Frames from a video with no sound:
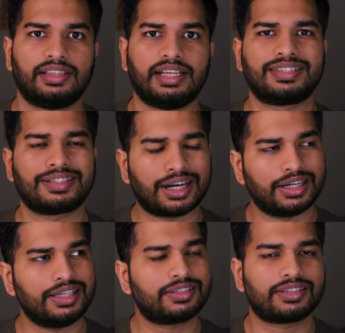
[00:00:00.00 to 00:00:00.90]
then
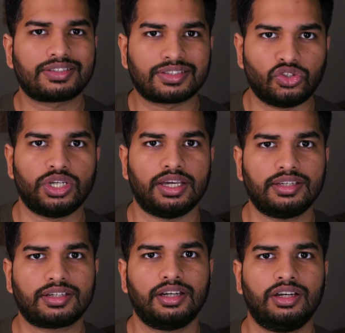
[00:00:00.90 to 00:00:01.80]
studies
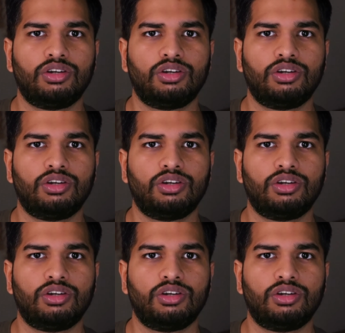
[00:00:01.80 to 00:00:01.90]
suggest